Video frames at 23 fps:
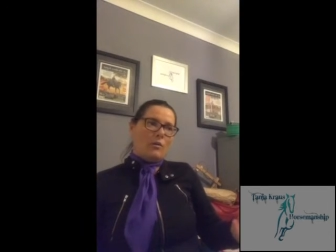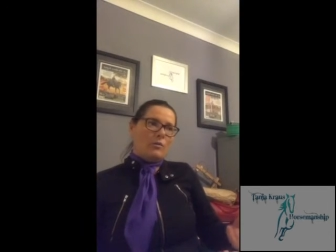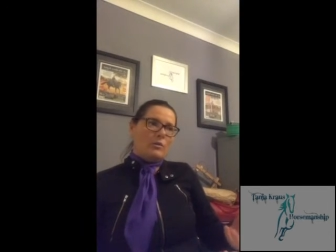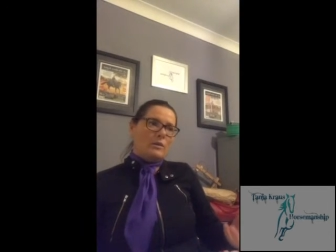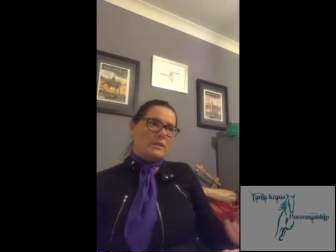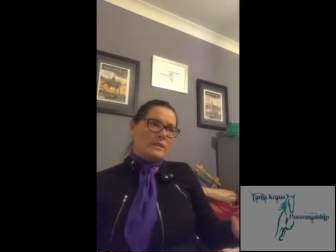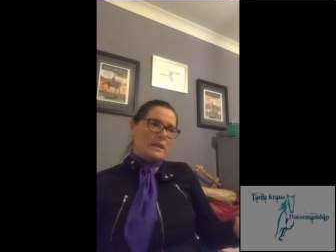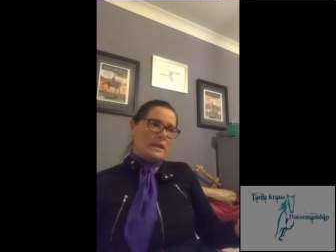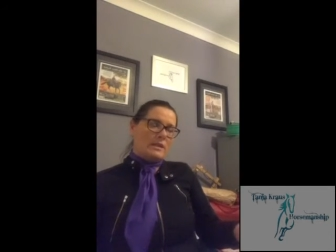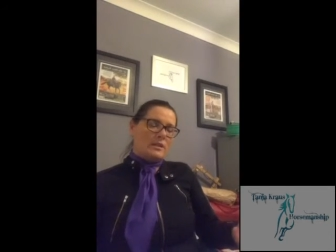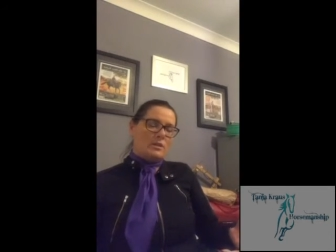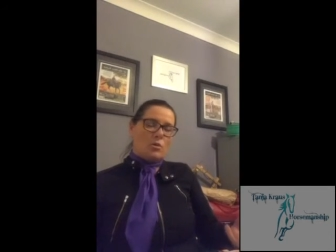we
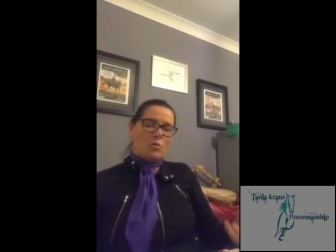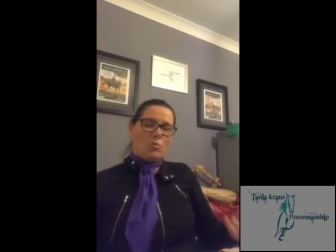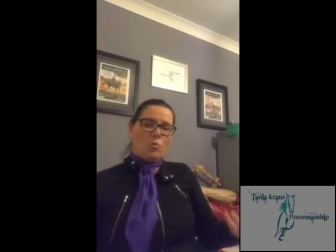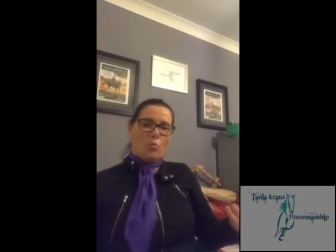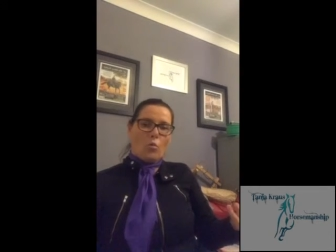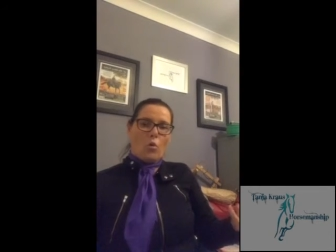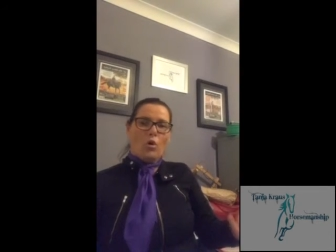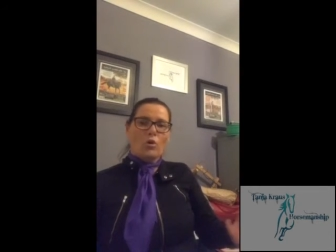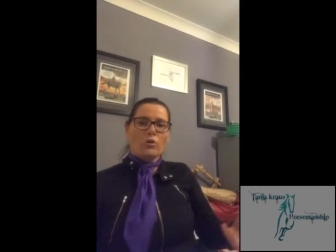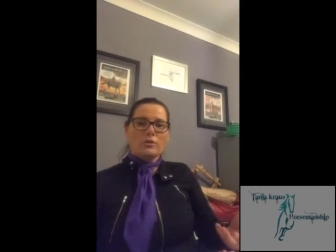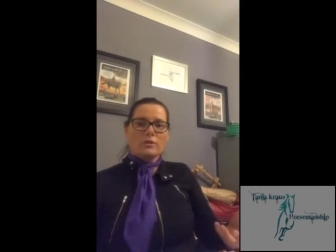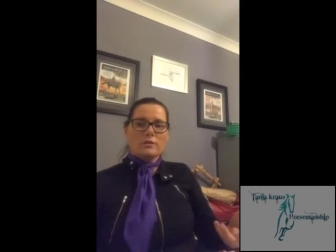tend to
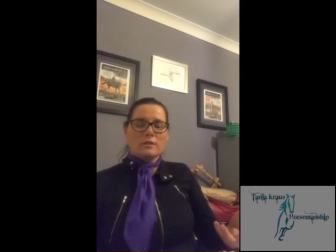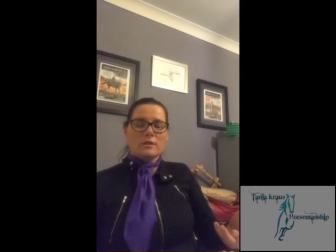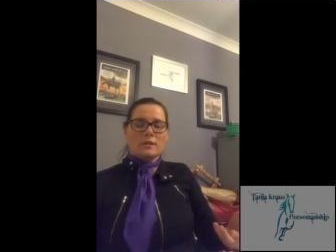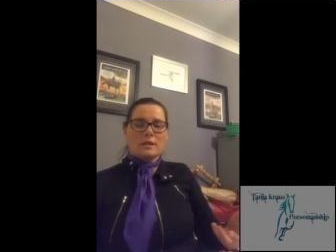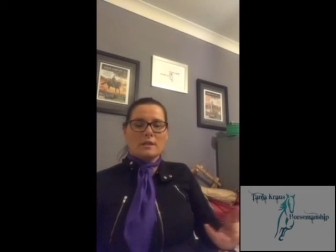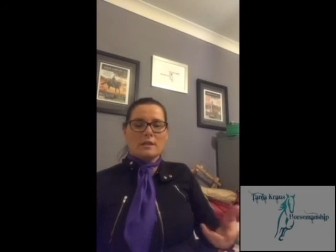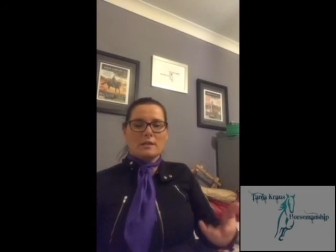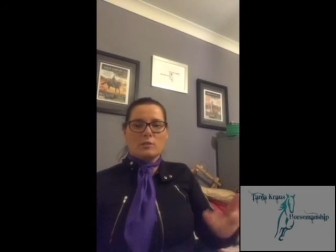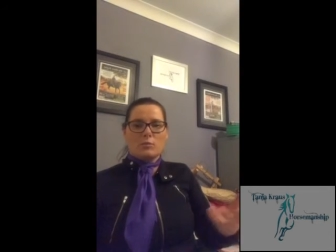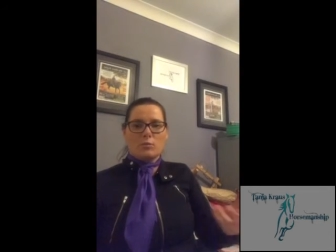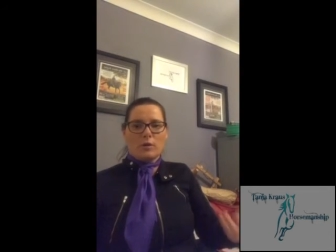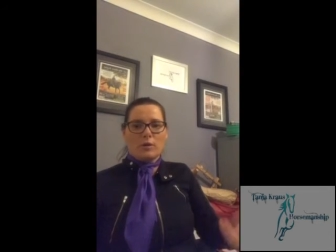want to
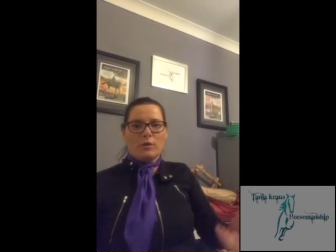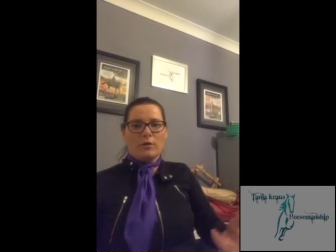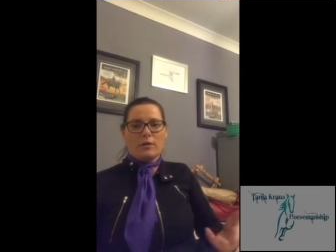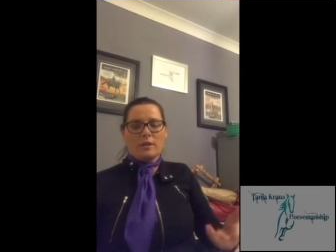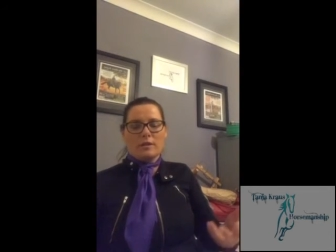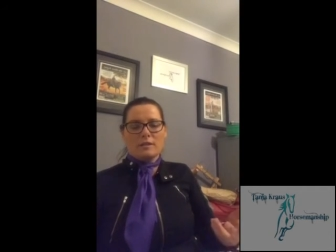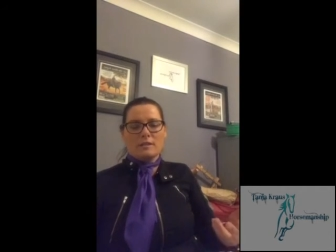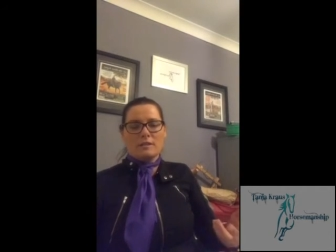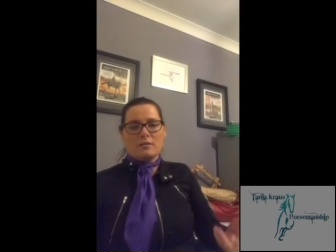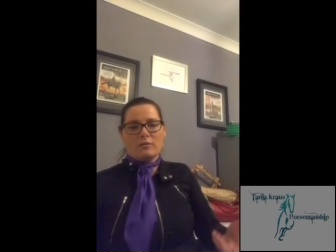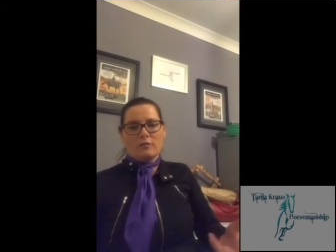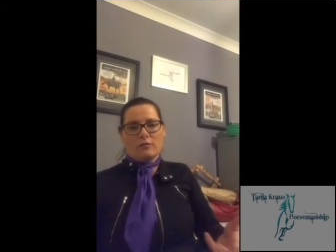
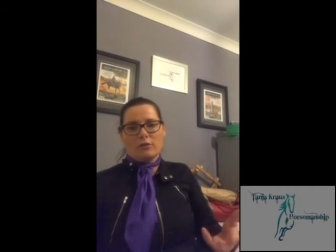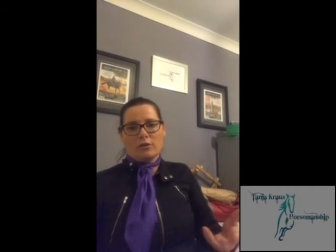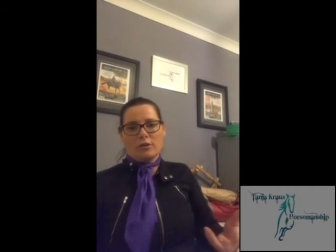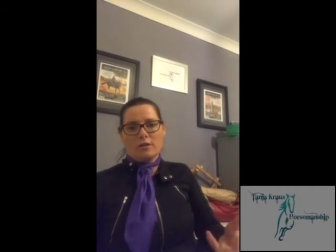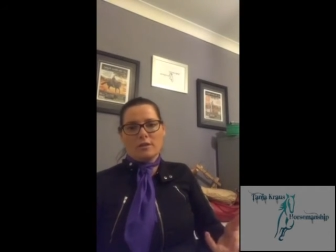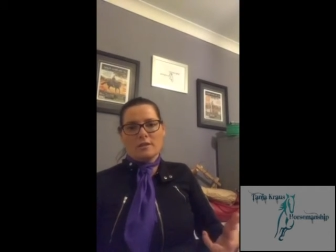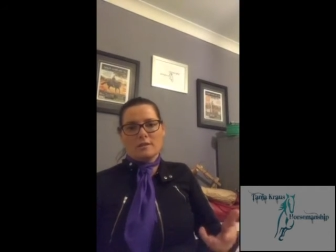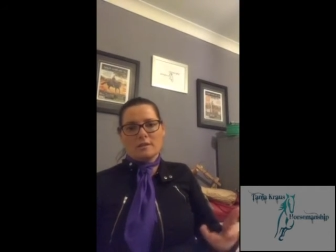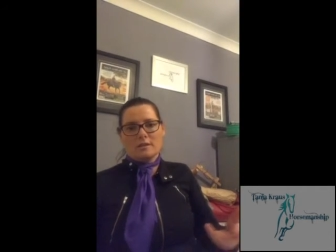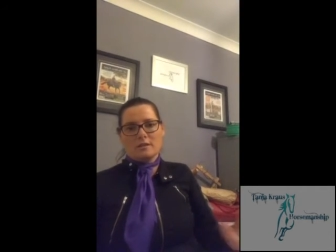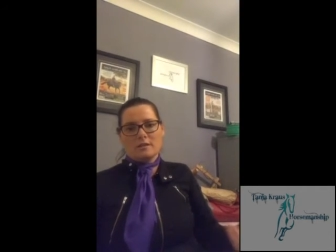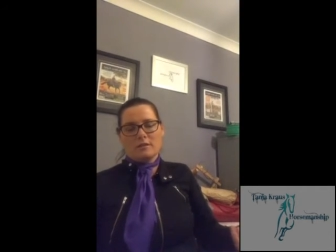experience different
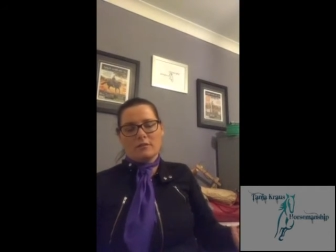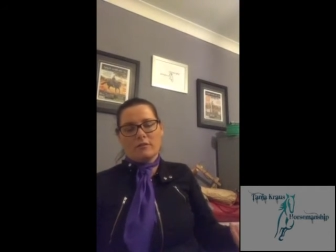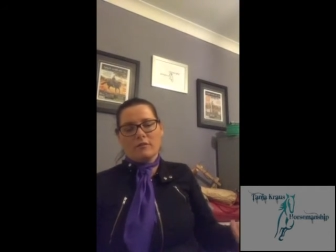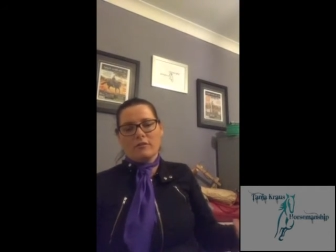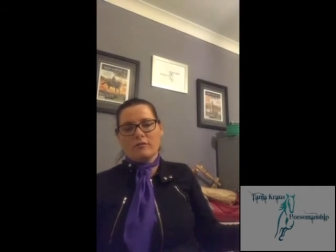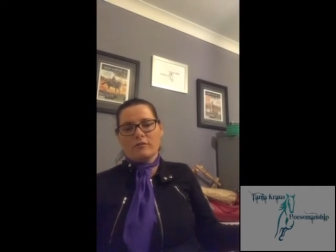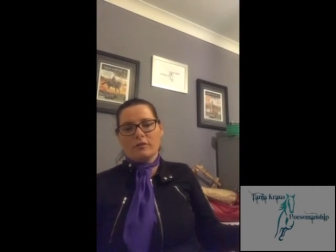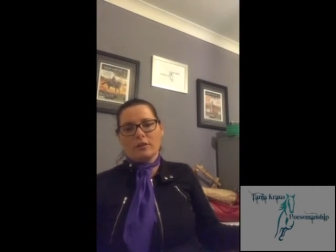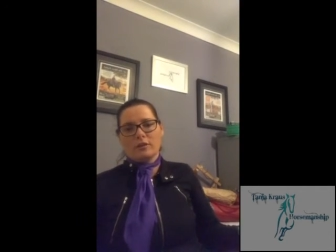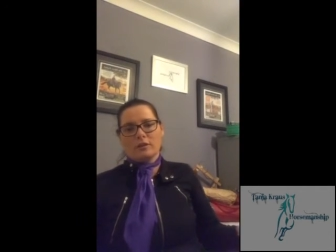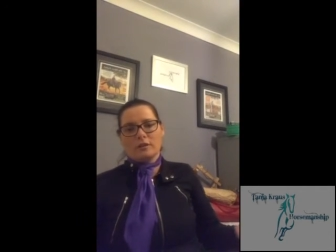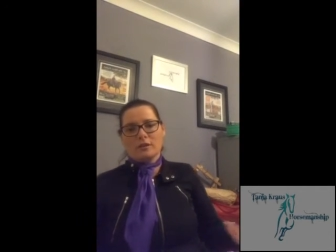things and
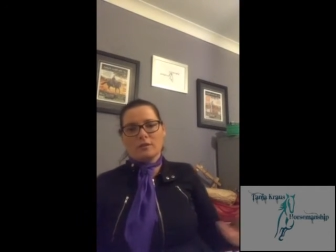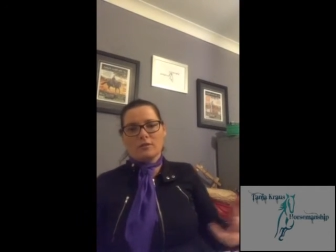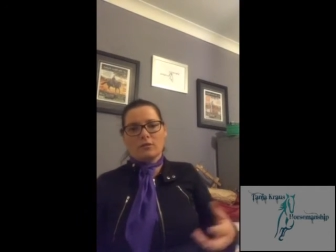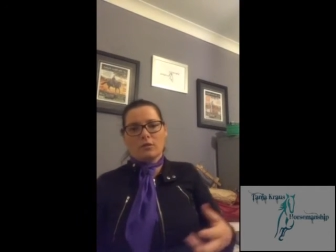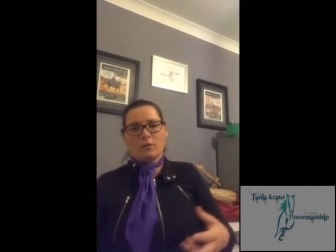different feelings